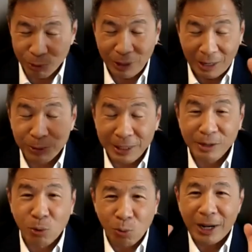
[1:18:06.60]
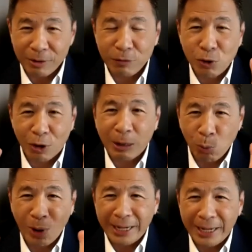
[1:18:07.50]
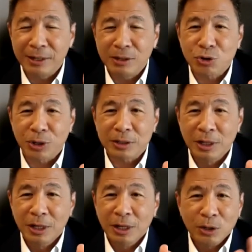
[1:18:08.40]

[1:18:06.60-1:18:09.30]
are really wide, if you got wide interests, you